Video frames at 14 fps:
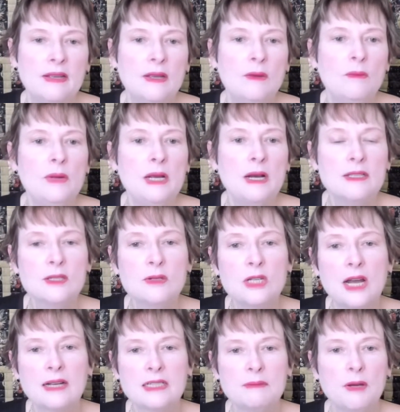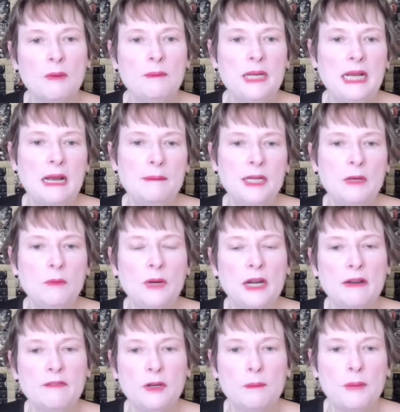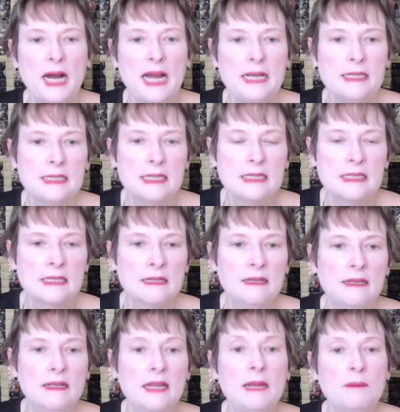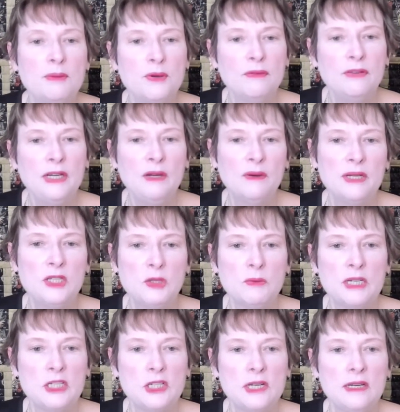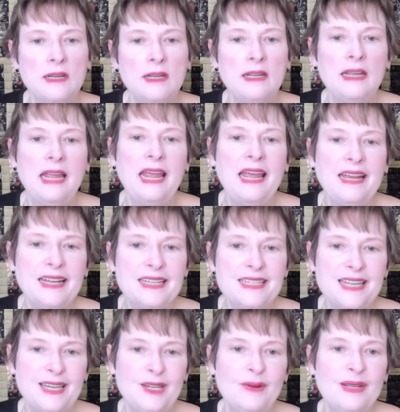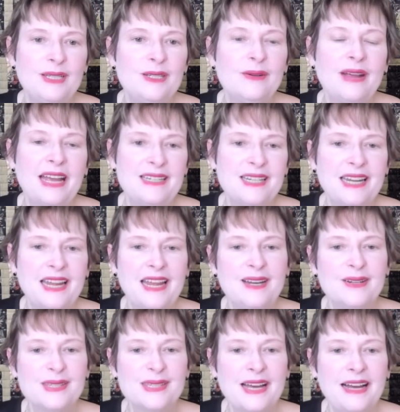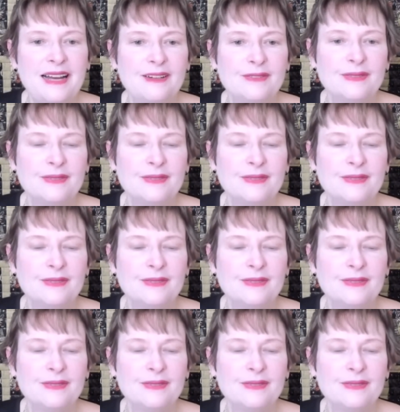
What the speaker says: We also talked about becoming aware of your biases, improving your intuition, and continuing to educate yourself.